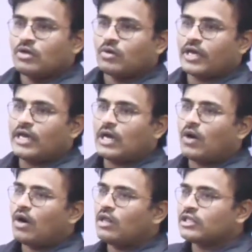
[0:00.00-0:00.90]
Okay,
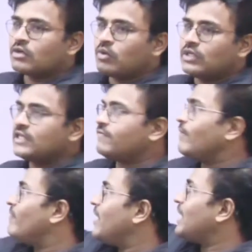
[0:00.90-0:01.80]
all the good things
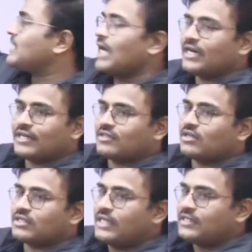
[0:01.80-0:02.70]
from various architectural
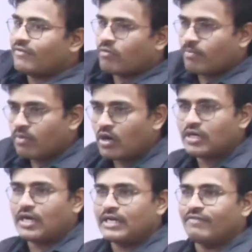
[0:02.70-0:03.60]
styles, they were
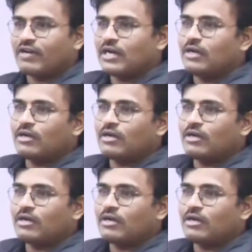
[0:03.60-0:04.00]
brought and they were